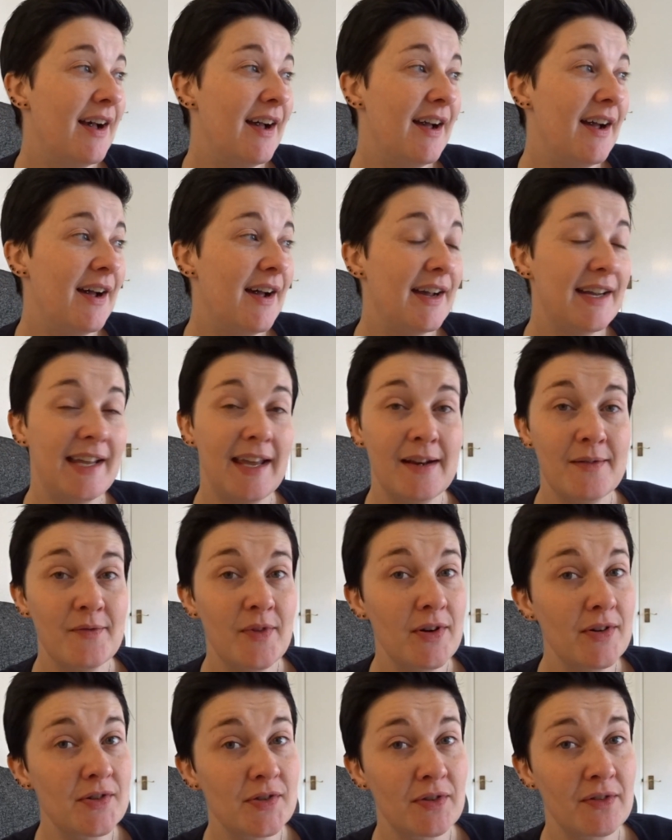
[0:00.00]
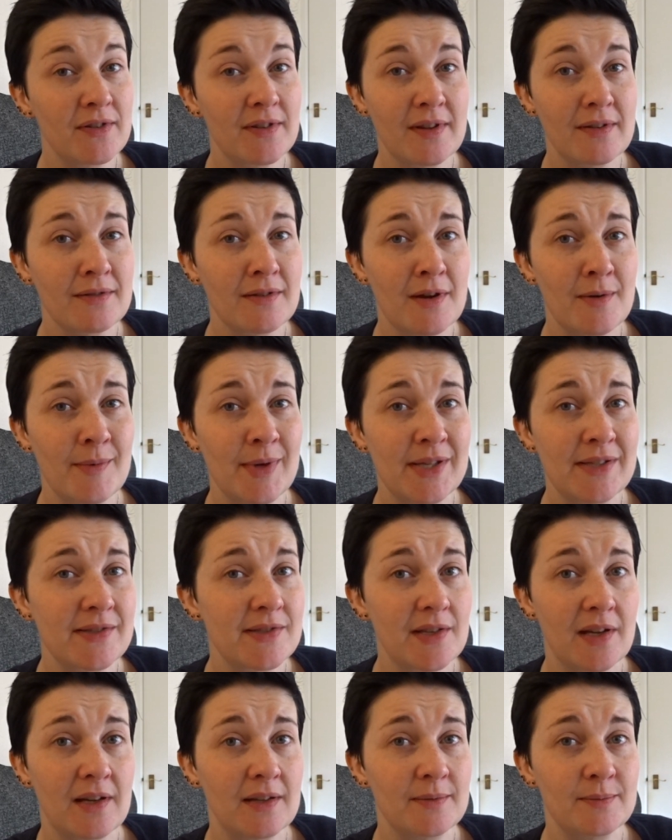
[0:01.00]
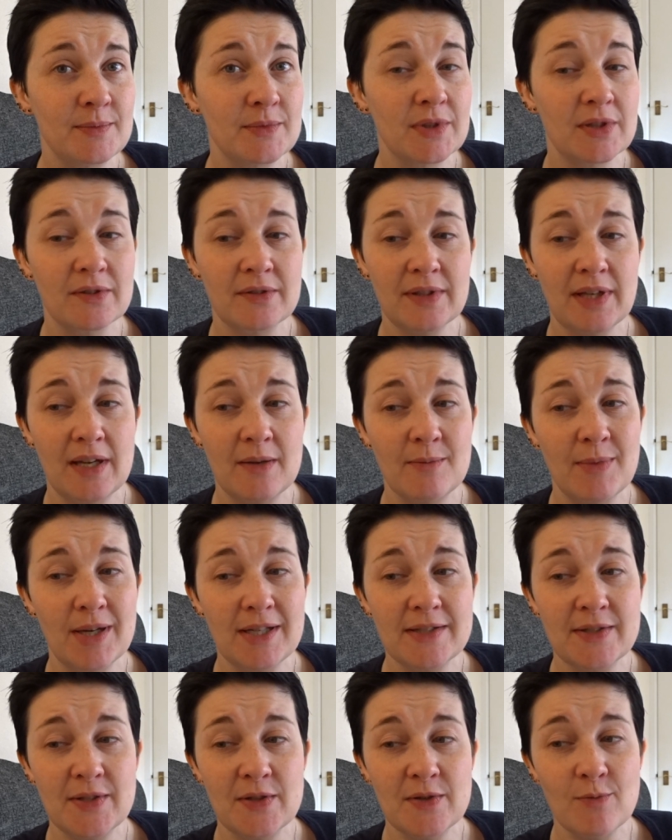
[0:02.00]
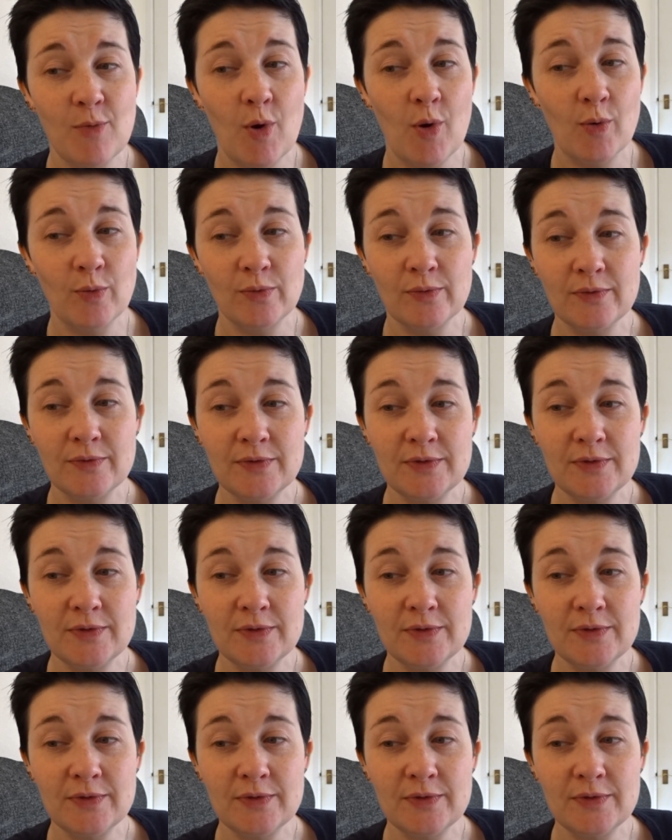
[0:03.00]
Again, I'm very sorry that the comments, I'm not getting back to them all.